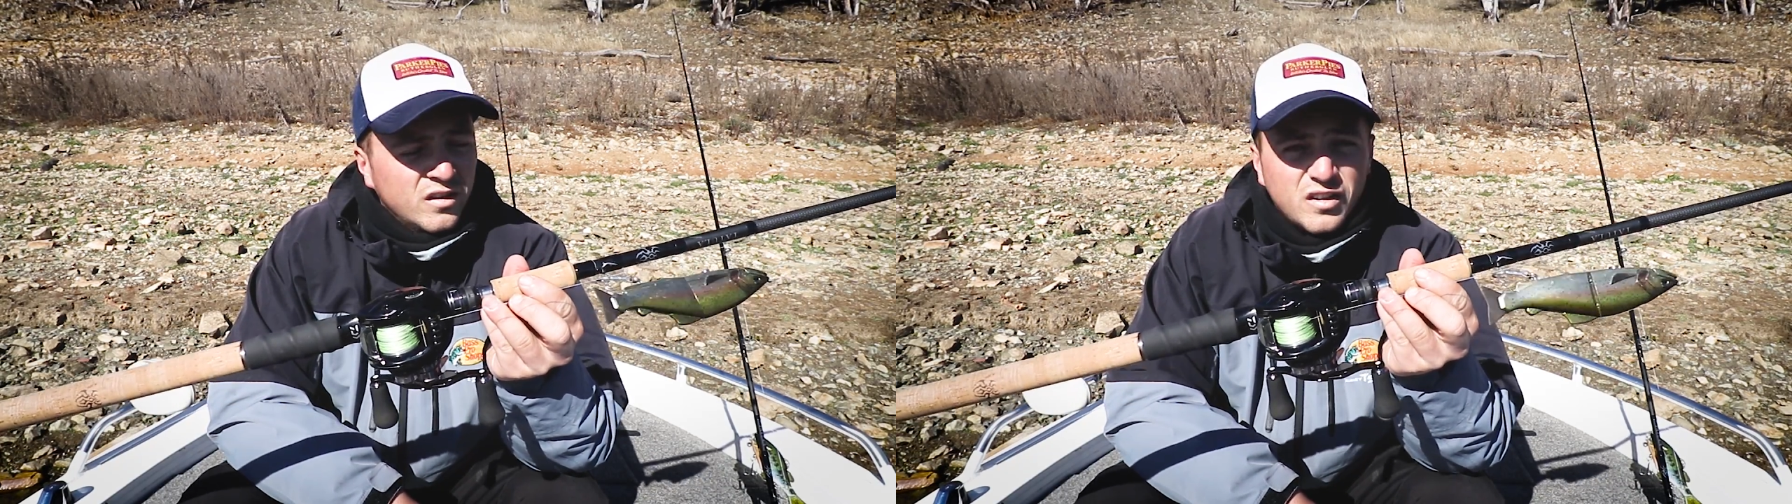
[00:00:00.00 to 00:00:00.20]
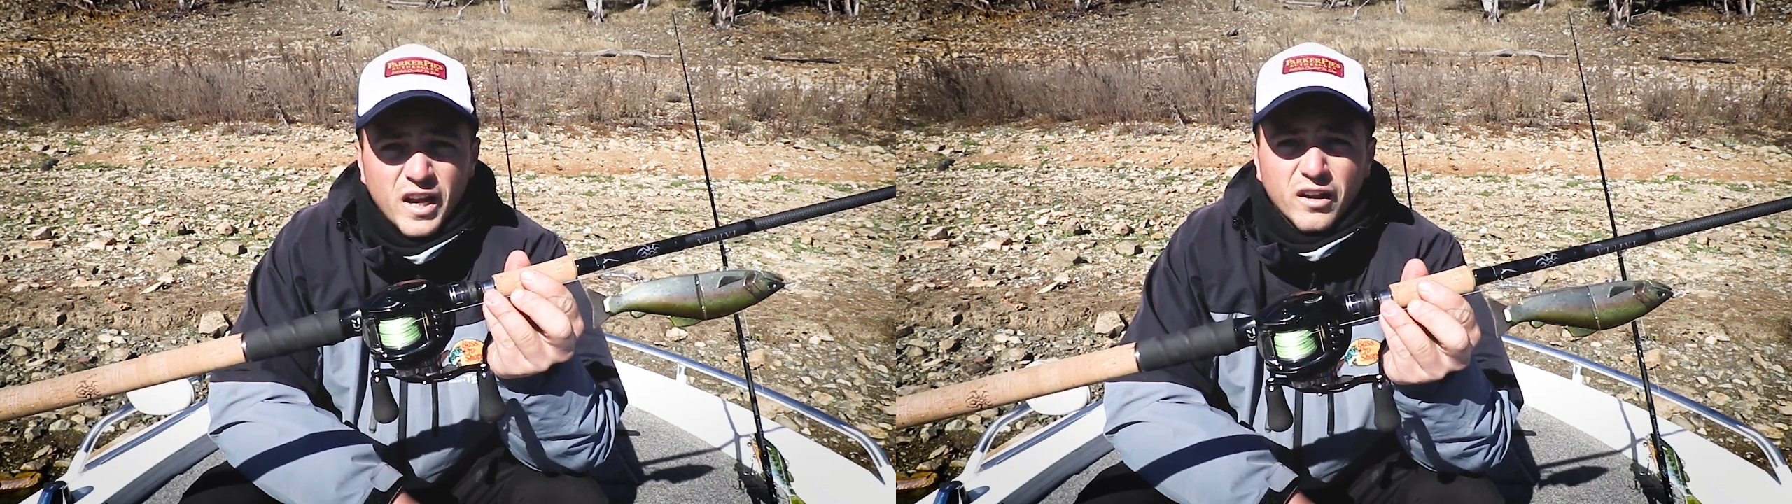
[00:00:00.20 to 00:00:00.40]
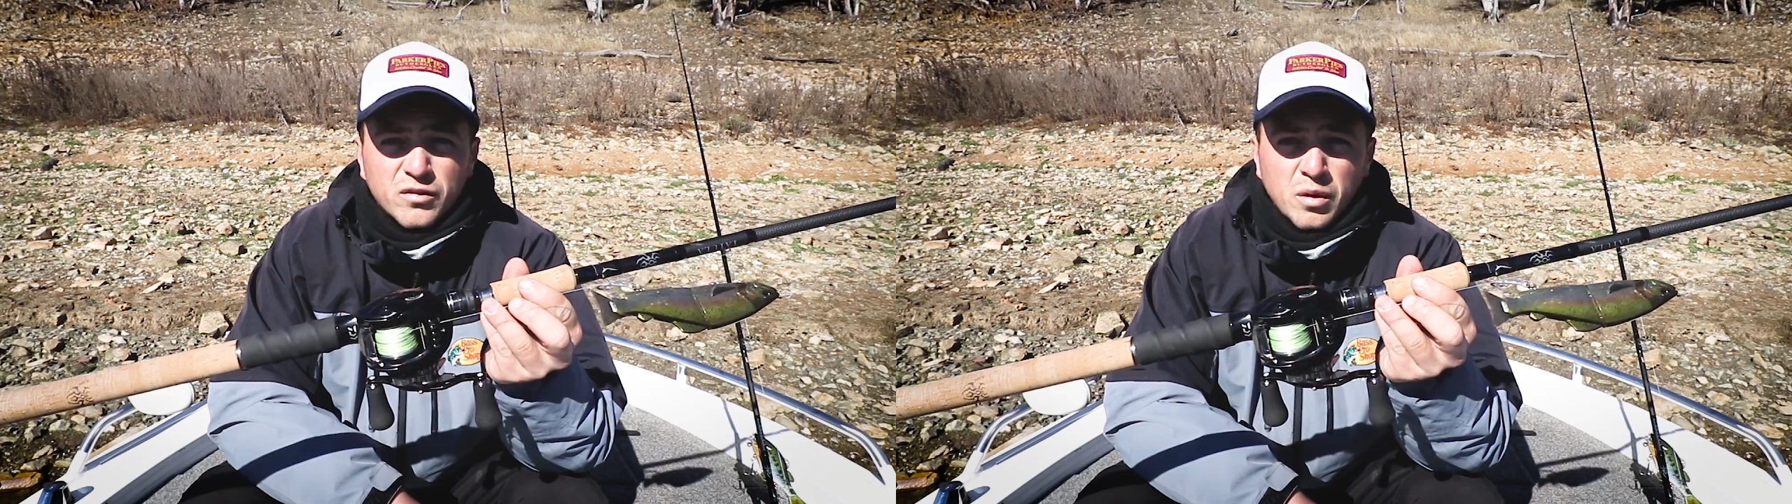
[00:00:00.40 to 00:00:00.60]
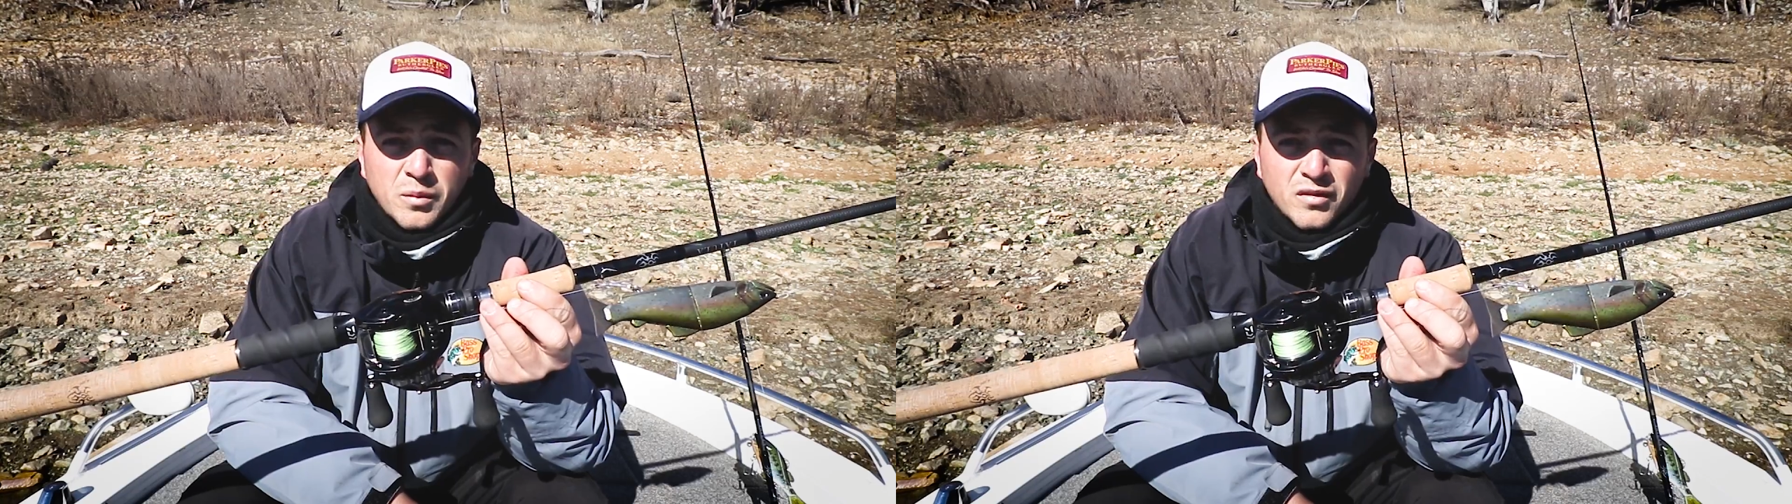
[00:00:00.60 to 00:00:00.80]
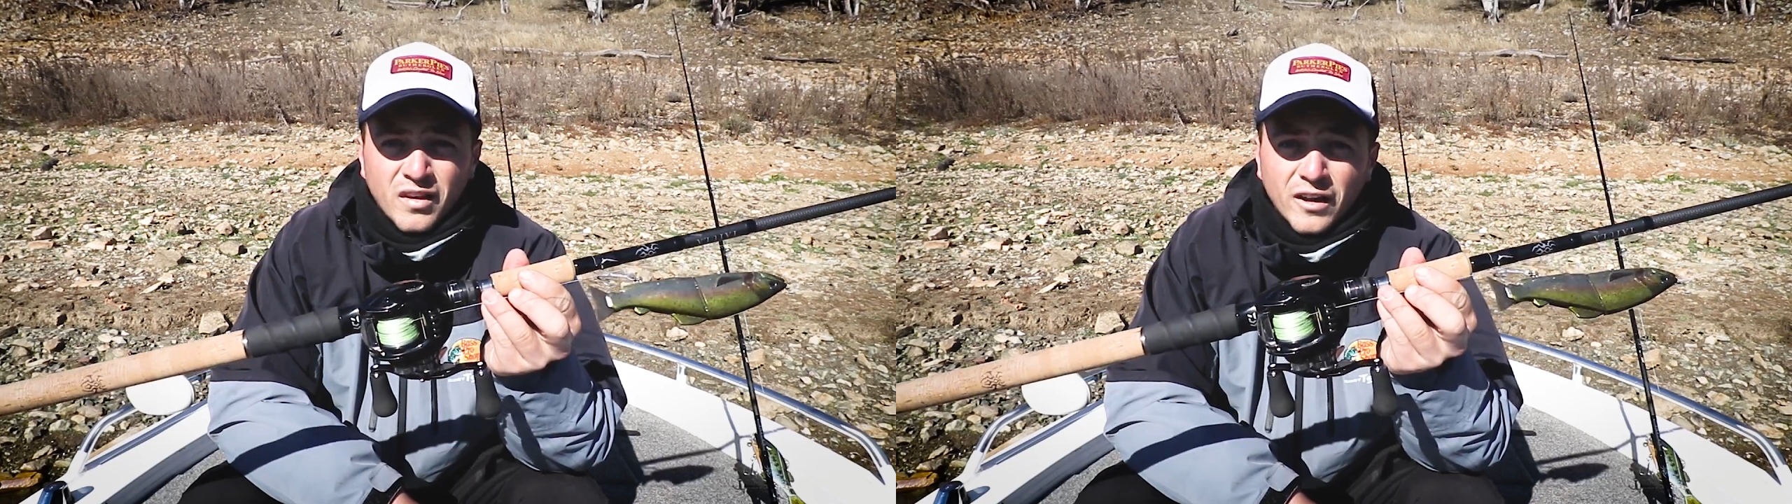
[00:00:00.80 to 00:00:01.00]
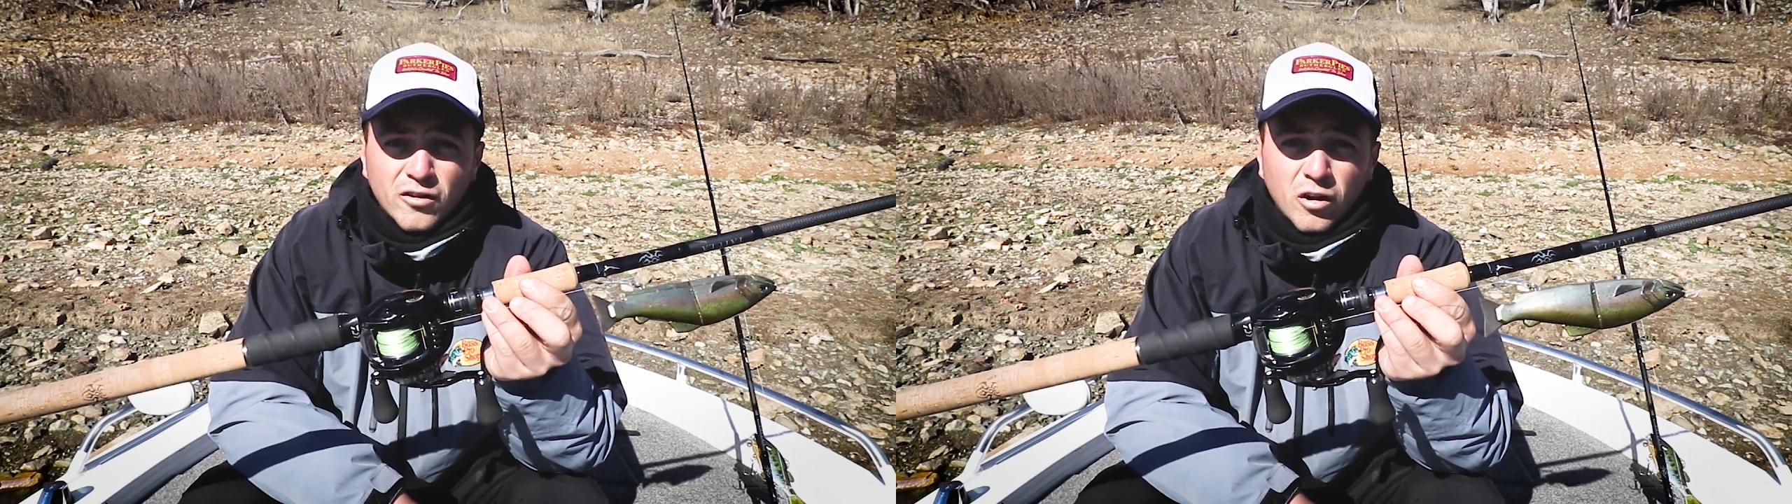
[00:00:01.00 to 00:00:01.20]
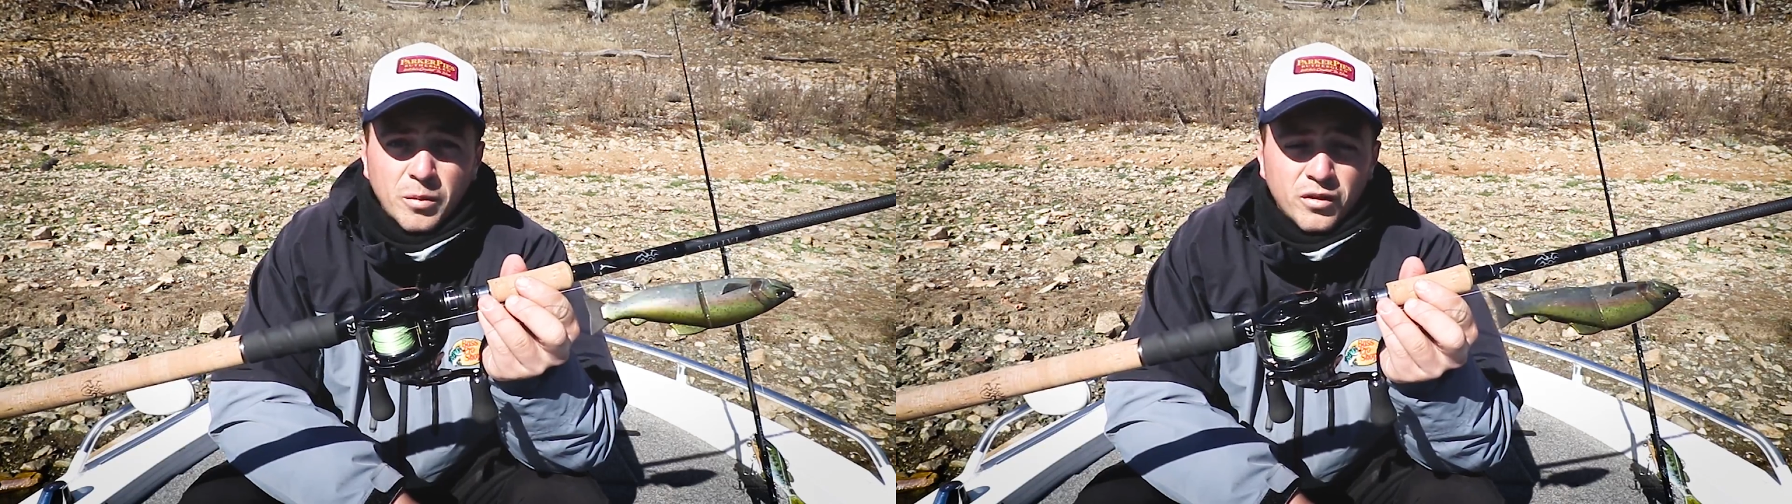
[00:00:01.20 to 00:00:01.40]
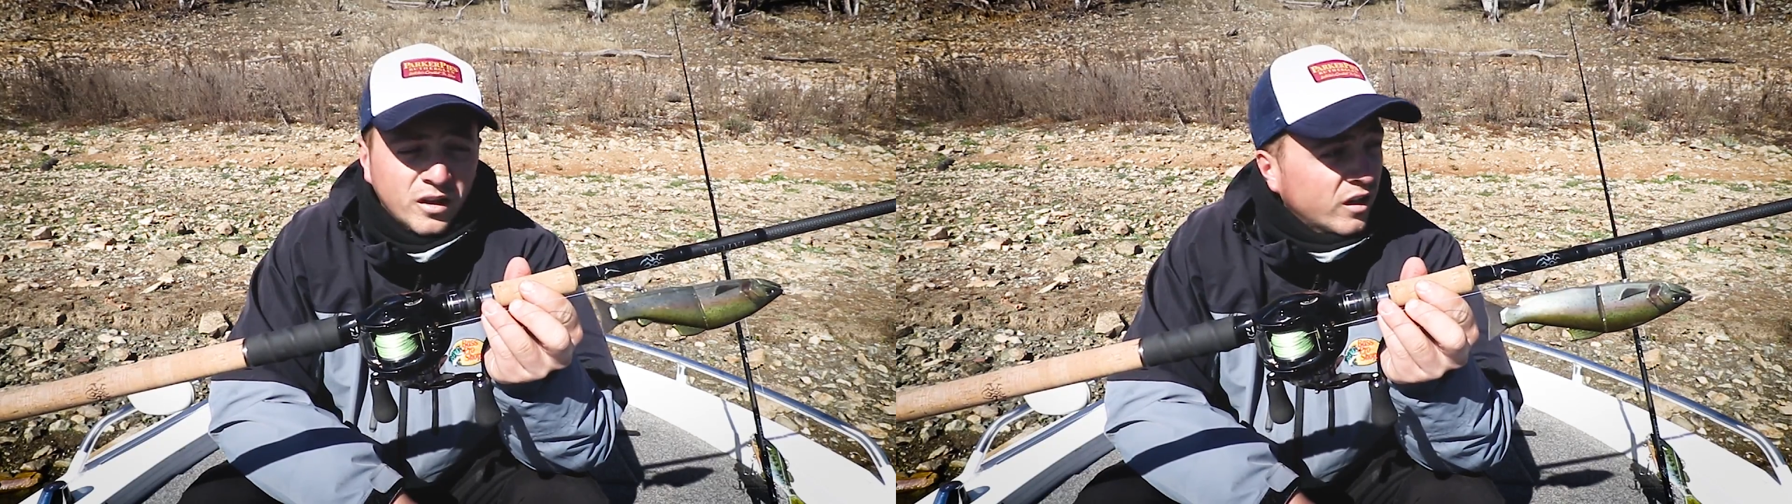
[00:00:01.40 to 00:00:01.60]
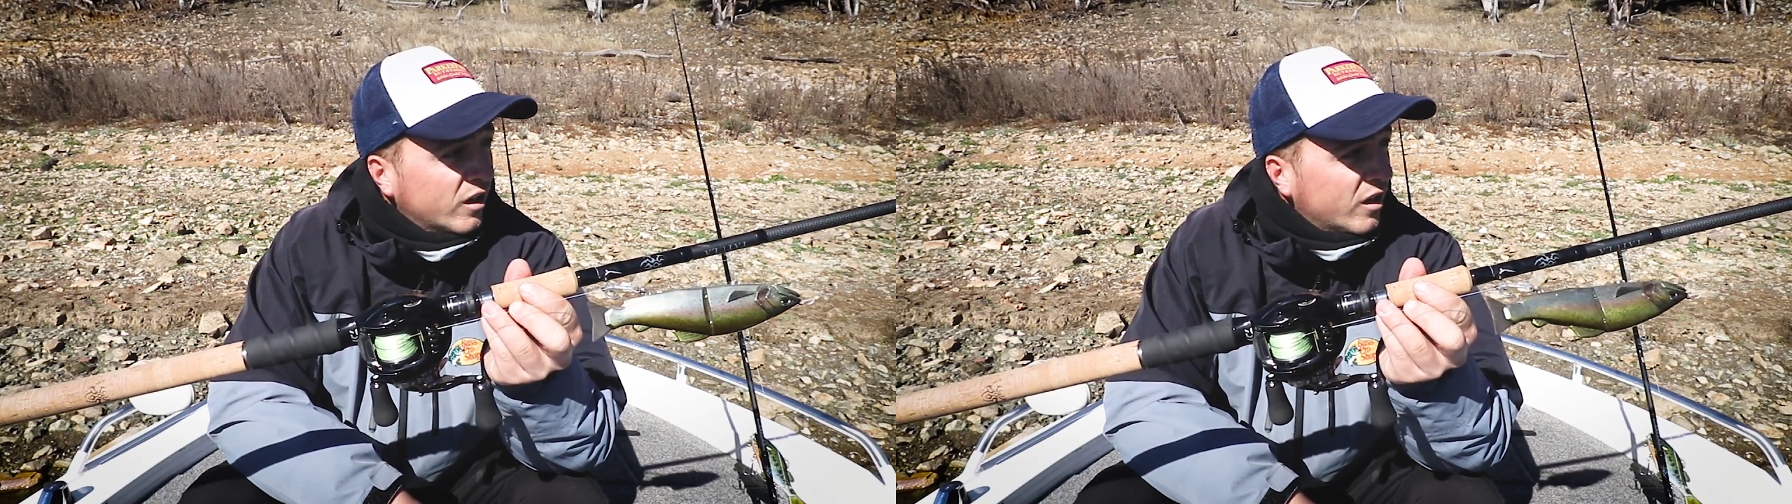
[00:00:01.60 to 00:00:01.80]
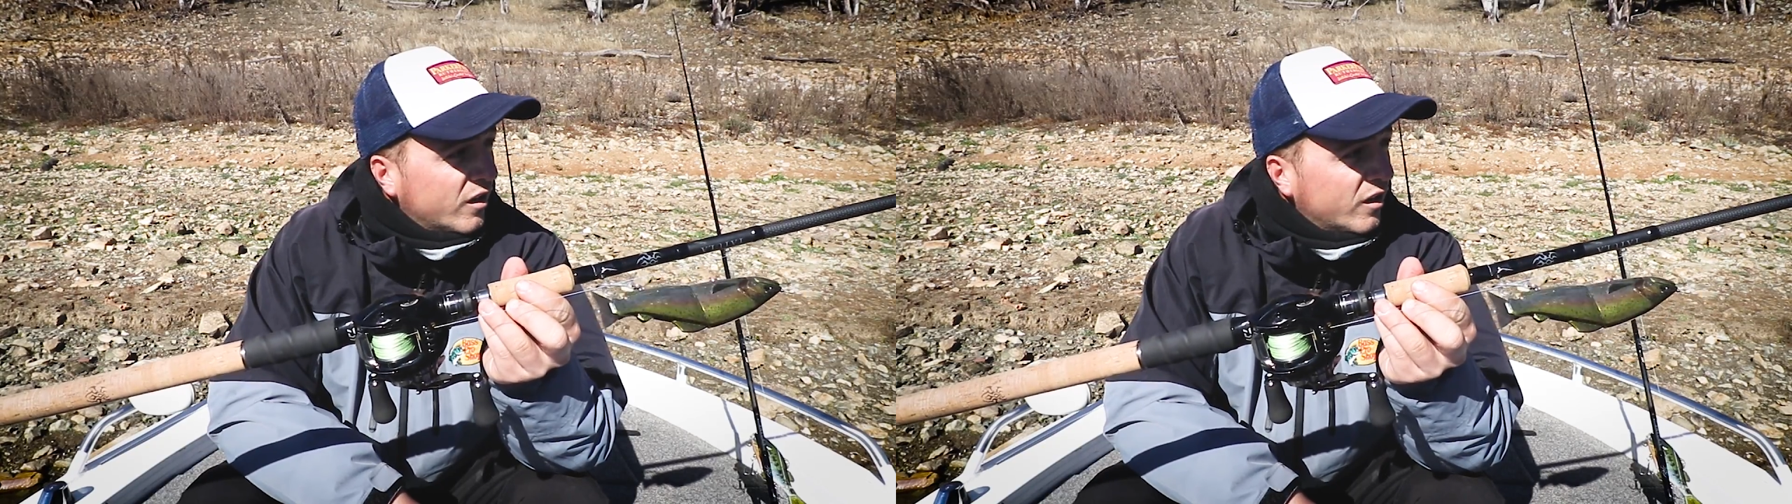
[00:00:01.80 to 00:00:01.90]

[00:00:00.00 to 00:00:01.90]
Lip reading: dow swimmers, that type of thing,